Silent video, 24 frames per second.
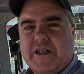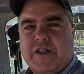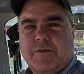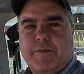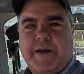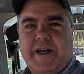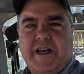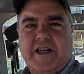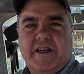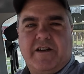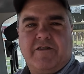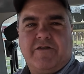
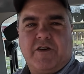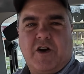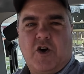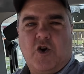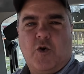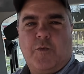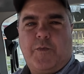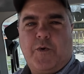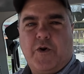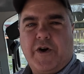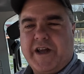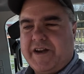speed of
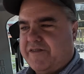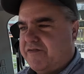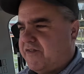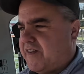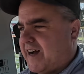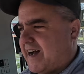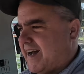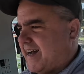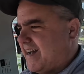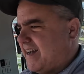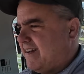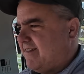
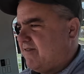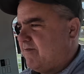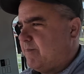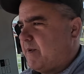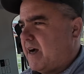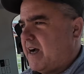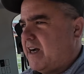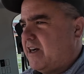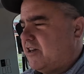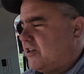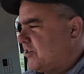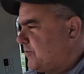0.5
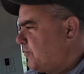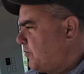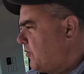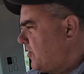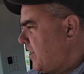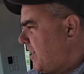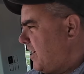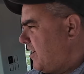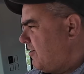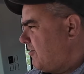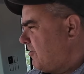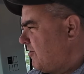miles per
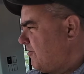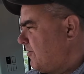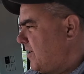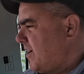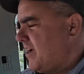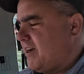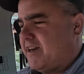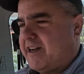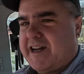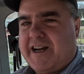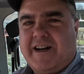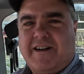hour
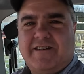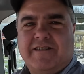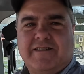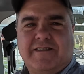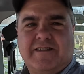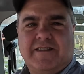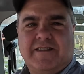right now.